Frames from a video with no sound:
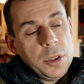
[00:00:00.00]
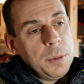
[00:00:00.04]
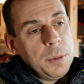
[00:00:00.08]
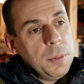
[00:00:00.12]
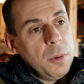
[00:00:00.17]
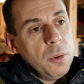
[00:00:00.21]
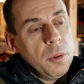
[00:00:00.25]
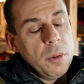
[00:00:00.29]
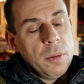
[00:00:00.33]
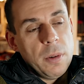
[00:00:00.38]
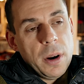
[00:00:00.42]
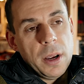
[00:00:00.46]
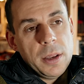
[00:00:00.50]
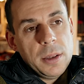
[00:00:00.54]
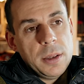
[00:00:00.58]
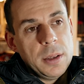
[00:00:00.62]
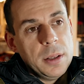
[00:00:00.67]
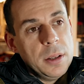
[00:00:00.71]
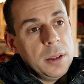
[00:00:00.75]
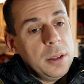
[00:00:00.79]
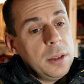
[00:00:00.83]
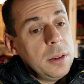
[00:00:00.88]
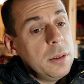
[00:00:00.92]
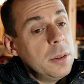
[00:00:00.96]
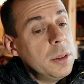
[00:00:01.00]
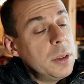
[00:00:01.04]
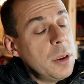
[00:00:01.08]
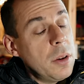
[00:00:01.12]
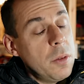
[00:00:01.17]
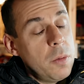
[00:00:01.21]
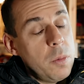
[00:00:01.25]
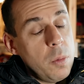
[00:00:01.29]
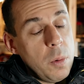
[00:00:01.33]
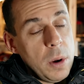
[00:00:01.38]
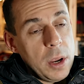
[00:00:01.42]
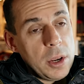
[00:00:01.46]
smaller races in the series,
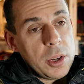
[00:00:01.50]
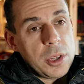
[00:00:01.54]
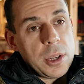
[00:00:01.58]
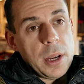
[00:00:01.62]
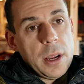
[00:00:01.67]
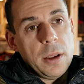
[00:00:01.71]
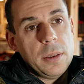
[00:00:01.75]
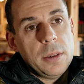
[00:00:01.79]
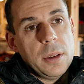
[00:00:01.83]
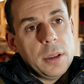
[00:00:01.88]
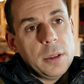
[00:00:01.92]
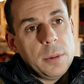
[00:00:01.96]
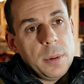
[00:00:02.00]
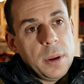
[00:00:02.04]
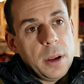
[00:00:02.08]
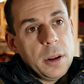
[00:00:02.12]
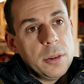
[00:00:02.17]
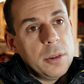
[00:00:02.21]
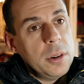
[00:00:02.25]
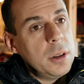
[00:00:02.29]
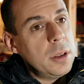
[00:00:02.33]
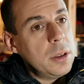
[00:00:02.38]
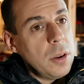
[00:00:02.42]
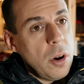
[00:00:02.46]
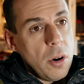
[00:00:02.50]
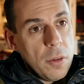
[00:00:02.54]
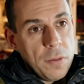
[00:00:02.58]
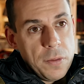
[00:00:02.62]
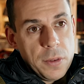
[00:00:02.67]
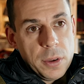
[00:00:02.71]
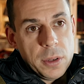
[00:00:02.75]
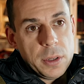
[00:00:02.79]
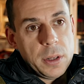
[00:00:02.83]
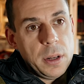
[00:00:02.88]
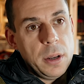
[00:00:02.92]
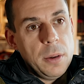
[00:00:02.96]
of which South Downs 100 is
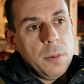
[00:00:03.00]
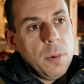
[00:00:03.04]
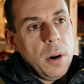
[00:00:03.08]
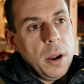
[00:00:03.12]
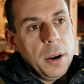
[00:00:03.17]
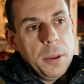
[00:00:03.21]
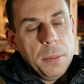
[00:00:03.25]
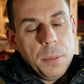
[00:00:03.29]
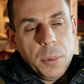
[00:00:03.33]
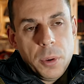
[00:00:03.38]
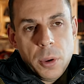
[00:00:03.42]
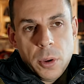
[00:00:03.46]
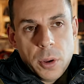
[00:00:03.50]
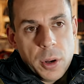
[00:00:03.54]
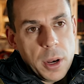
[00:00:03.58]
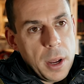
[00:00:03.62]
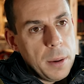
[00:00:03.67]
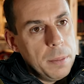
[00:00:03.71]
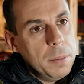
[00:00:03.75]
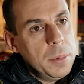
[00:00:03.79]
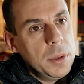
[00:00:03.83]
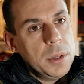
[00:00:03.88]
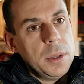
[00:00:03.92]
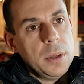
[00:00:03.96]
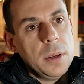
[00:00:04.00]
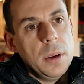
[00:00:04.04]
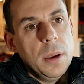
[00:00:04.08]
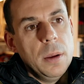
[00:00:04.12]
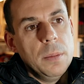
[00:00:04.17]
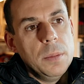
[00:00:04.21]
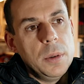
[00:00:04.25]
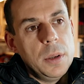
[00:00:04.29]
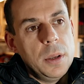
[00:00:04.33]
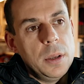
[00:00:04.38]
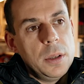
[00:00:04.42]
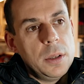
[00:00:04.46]
obviously one. In pure numbers
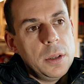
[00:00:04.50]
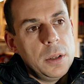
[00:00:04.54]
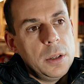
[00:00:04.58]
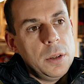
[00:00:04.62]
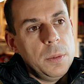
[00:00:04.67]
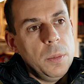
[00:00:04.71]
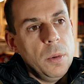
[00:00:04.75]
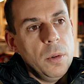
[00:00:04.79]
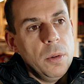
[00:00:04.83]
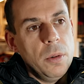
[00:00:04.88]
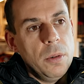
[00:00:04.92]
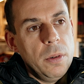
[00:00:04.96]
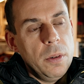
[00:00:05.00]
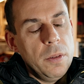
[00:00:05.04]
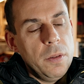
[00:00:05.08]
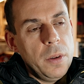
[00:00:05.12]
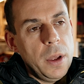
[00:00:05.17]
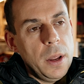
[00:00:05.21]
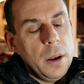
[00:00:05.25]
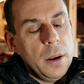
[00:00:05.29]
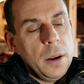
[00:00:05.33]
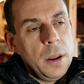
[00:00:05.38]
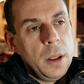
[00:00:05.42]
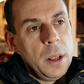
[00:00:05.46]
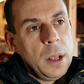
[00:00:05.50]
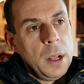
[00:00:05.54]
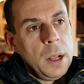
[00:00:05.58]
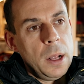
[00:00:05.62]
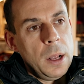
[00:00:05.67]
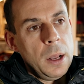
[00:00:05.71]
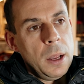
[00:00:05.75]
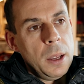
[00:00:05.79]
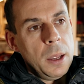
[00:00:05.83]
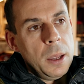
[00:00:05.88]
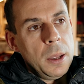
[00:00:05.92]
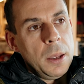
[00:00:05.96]
terms, it's a smaller event,
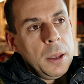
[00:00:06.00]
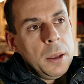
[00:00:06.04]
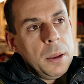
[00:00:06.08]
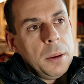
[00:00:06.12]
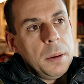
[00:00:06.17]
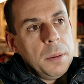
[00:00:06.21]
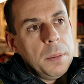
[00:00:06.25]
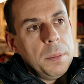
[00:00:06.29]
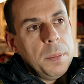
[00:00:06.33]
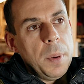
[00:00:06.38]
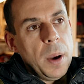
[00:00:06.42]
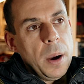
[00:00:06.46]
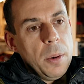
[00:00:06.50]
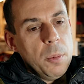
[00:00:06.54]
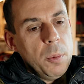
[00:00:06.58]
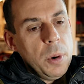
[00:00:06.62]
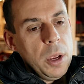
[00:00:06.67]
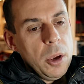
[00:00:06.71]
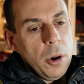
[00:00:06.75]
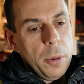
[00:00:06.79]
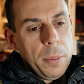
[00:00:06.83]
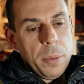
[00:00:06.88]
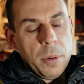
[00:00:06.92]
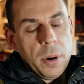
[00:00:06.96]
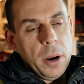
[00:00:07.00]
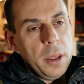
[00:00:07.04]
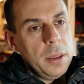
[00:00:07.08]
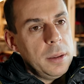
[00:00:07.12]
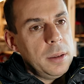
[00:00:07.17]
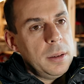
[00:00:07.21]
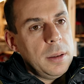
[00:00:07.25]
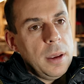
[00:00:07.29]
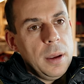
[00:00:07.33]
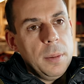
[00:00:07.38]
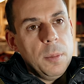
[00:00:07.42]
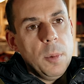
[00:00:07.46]
but we operate the
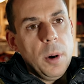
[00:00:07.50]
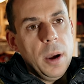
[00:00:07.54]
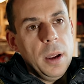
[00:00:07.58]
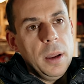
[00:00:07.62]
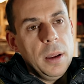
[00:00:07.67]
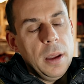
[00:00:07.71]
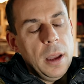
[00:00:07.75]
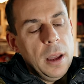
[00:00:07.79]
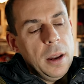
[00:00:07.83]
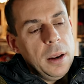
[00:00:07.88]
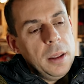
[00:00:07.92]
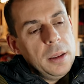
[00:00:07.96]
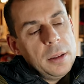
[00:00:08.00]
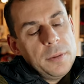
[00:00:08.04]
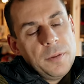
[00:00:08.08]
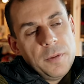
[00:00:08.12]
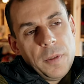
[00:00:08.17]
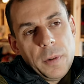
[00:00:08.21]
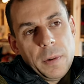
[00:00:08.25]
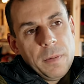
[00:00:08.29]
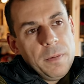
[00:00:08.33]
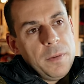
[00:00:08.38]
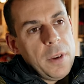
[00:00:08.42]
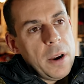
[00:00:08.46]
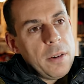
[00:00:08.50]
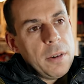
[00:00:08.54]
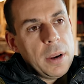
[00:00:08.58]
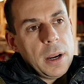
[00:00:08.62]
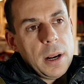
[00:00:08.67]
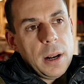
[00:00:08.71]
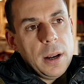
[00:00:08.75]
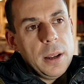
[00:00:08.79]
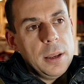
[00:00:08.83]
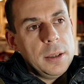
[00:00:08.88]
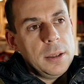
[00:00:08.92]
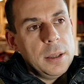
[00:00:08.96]
same way, and it's very
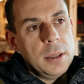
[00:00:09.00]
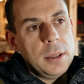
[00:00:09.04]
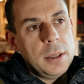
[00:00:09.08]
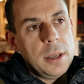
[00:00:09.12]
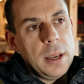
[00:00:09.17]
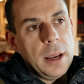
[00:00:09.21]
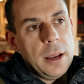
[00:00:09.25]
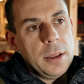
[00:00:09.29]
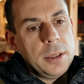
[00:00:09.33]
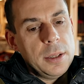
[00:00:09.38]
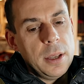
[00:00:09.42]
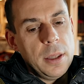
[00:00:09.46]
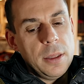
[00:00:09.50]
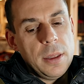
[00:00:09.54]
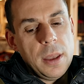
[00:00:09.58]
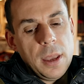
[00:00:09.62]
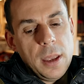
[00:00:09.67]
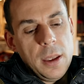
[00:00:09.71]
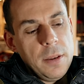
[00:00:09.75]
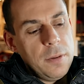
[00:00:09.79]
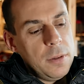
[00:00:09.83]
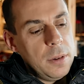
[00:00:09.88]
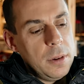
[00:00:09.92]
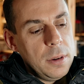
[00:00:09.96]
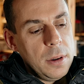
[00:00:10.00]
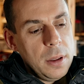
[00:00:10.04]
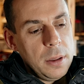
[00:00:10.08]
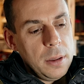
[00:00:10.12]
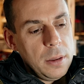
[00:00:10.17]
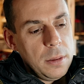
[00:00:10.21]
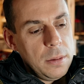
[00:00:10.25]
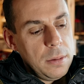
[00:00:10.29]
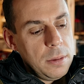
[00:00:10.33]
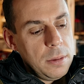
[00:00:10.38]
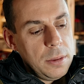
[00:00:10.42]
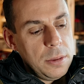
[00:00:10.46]
clear since the outset that even
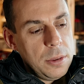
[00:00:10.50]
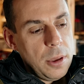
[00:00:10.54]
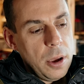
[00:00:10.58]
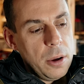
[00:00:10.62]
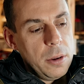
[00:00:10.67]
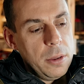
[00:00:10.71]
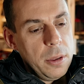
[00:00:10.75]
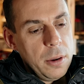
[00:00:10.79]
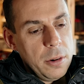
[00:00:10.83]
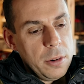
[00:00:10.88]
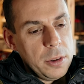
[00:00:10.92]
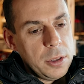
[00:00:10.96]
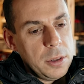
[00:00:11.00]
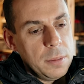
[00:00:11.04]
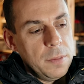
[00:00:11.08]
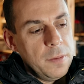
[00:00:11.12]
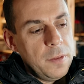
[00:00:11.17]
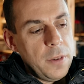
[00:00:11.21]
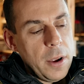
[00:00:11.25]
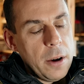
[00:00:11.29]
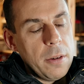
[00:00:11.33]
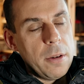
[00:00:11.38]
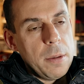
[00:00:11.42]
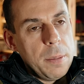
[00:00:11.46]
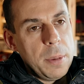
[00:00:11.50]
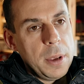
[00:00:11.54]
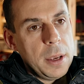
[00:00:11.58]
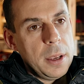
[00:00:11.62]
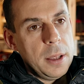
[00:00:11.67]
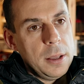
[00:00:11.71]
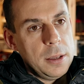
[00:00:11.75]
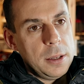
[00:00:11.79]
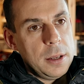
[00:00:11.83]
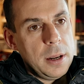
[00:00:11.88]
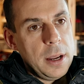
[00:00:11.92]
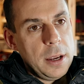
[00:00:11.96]
though there are some very big
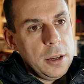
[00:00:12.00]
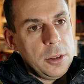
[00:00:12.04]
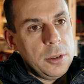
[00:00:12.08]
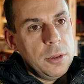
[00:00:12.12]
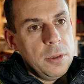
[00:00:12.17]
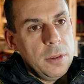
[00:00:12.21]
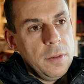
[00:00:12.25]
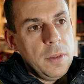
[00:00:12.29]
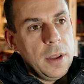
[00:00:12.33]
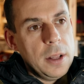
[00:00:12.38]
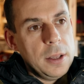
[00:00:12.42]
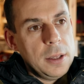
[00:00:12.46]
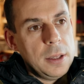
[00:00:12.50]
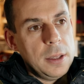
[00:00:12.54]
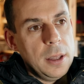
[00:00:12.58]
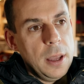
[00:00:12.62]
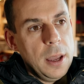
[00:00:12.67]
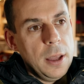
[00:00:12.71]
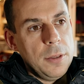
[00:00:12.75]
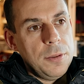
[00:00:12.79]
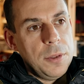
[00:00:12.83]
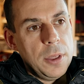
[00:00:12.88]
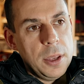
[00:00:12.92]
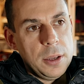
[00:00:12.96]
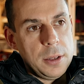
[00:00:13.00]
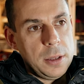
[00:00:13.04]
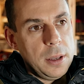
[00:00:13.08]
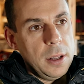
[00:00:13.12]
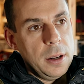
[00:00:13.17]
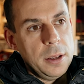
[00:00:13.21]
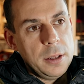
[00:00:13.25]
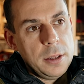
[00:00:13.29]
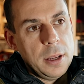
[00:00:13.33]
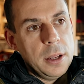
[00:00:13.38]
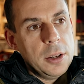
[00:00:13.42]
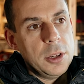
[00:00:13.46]
international events there, they're
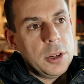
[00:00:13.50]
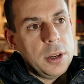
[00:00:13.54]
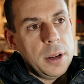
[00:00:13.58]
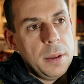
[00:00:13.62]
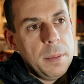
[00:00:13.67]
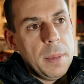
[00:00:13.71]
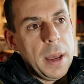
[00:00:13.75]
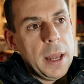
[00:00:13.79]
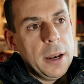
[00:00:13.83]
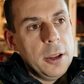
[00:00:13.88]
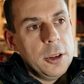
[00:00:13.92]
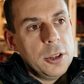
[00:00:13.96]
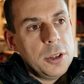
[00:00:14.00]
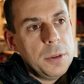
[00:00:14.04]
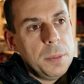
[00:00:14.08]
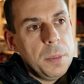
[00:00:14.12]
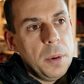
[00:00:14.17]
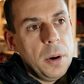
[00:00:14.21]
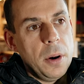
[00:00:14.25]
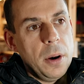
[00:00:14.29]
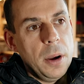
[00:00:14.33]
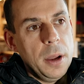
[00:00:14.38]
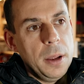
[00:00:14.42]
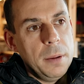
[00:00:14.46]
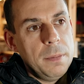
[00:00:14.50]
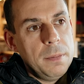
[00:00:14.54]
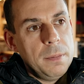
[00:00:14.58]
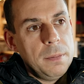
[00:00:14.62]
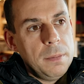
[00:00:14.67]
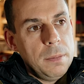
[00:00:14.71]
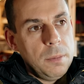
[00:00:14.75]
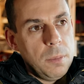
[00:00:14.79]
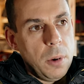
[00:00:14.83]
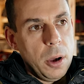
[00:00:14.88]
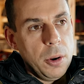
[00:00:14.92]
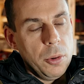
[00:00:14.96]
still essentially managed by
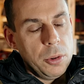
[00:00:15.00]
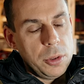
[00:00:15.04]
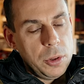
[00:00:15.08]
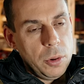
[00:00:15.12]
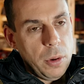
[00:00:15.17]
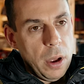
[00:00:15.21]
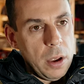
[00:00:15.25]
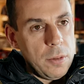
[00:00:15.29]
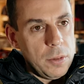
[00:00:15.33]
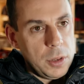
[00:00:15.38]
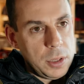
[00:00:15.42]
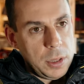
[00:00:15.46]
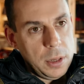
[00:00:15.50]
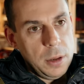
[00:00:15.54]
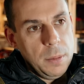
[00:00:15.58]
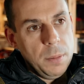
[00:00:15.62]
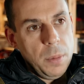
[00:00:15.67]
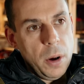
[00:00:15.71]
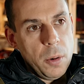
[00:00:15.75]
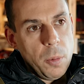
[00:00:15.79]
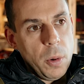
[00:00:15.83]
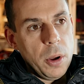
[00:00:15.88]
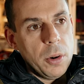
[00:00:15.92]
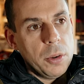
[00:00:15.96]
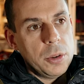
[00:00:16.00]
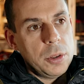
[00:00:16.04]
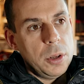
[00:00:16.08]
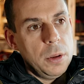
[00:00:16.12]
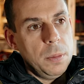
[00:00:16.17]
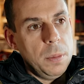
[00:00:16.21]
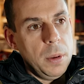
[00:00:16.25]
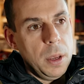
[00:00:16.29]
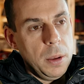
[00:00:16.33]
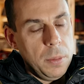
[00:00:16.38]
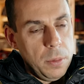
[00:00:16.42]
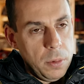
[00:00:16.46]
one or two, overseen by one or two
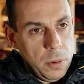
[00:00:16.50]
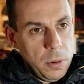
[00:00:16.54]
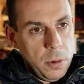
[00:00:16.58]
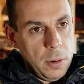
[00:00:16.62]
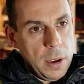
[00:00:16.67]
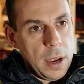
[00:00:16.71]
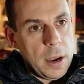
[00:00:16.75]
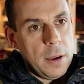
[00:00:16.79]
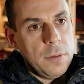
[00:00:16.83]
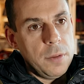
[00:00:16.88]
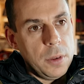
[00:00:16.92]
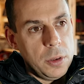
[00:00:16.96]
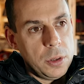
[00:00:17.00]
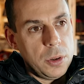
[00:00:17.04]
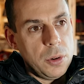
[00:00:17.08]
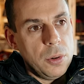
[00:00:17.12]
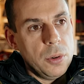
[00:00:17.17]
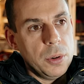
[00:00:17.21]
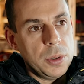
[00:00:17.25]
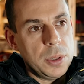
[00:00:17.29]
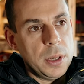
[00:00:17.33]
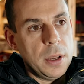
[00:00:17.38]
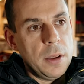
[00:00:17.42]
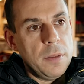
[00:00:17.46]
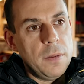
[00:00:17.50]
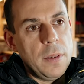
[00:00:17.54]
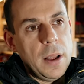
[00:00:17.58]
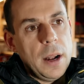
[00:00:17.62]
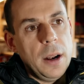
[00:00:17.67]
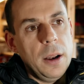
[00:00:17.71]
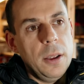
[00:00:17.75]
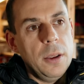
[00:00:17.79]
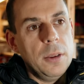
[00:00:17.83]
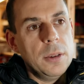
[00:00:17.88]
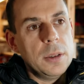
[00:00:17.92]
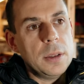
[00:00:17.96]
people who have this core set of
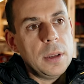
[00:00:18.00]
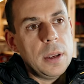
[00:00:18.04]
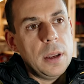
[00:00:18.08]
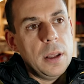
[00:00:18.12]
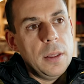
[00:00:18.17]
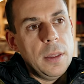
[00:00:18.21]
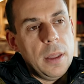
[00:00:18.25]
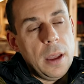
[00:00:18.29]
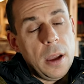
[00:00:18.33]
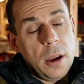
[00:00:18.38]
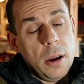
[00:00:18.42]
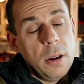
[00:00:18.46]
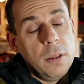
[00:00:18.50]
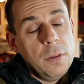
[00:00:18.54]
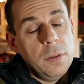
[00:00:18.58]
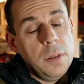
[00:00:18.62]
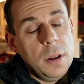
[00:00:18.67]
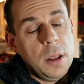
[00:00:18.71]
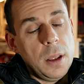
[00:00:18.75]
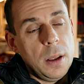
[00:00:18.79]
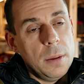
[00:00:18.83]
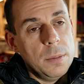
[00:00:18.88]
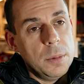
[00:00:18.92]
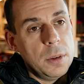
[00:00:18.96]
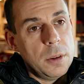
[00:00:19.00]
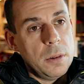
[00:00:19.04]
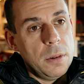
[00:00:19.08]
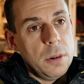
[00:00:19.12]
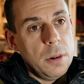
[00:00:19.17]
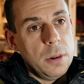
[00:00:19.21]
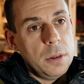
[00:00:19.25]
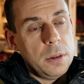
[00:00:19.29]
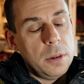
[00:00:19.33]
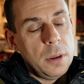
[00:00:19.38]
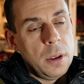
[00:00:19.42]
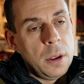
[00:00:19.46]
values, and that hopefully comes
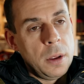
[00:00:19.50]
across.